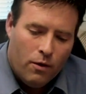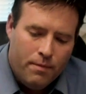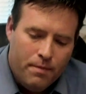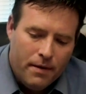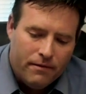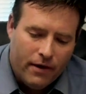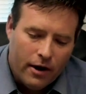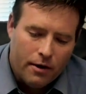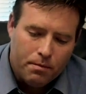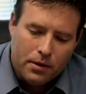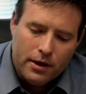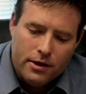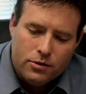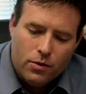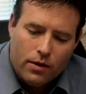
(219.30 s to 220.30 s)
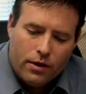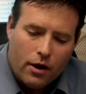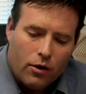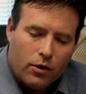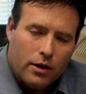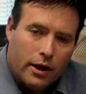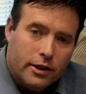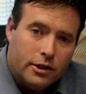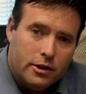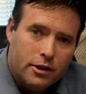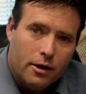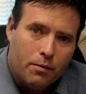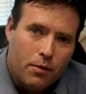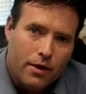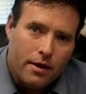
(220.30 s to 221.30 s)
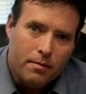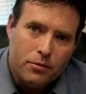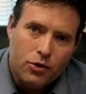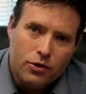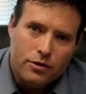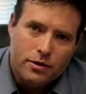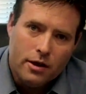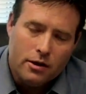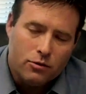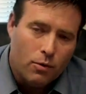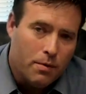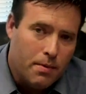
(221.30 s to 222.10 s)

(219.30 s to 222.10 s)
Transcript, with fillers: We've been very pleased with our relationship with M two Sys.